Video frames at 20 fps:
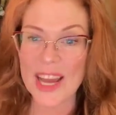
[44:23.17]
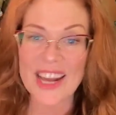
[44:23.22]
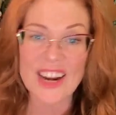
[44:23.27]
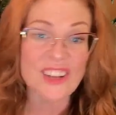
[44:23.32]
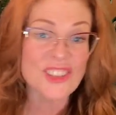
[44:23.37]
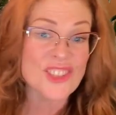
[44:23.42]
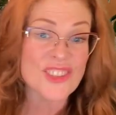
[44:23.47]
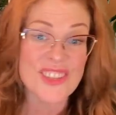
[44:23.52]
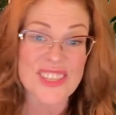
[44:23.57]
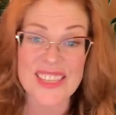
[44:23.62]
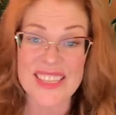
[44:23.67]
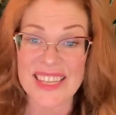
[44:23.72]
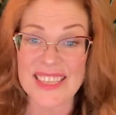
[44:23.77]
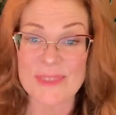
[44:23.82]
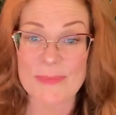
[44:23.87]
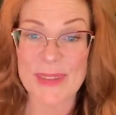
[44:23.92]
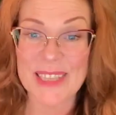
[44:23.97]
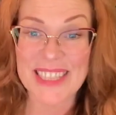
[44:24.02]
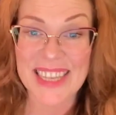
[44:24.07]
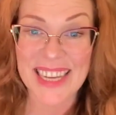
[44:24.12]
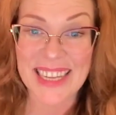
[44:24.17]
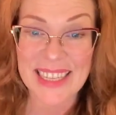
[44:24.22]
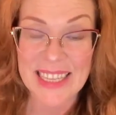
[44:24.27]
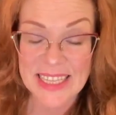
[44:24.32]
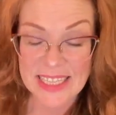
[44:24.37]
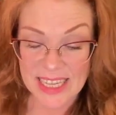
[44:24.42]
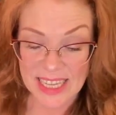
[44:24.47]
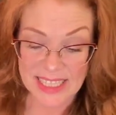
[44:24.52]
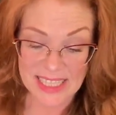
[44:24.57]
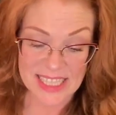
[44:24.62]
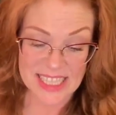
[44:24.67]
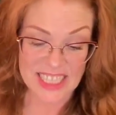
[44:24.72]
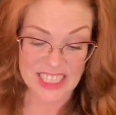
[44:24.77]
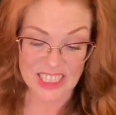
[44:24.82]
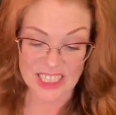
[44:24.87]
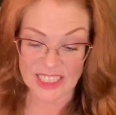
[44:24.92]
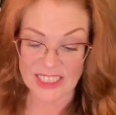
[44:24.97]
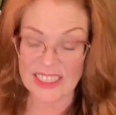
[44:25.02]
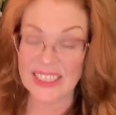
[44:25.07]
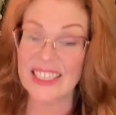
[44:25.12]
and I'll do this next Monday because I
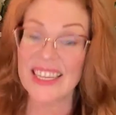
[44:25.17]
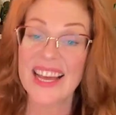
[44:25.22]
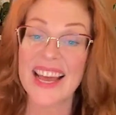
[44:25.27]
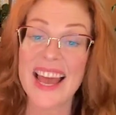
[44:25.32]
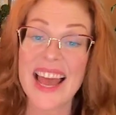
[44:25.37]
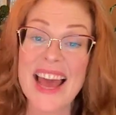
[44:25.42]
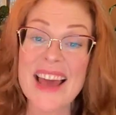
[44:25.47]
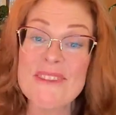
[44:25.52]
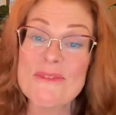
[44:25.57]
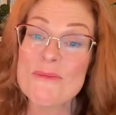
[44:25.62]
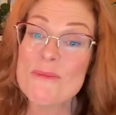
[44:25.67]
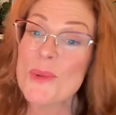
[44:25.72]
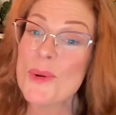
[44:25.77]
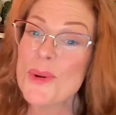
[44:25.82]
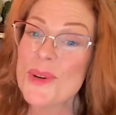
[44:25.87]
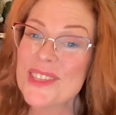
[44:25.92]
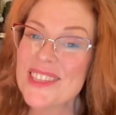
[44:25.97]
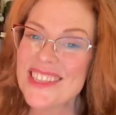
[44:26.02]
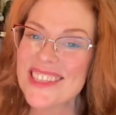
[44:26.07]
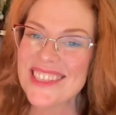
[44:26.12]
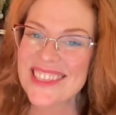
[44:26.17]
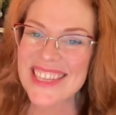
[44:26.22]
still have more to